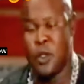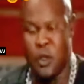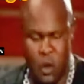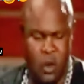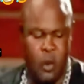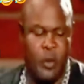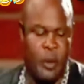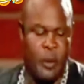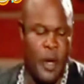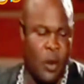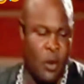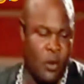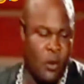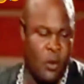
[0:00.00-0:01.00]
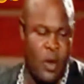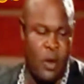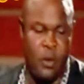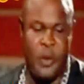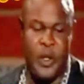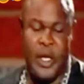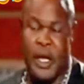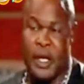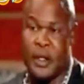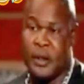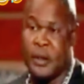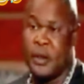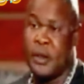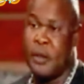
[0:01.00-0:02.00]
Oh, my own bida.
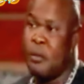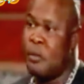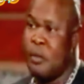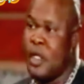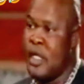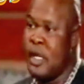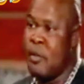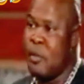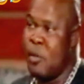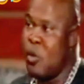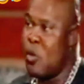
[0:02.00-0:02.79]
Media me boo,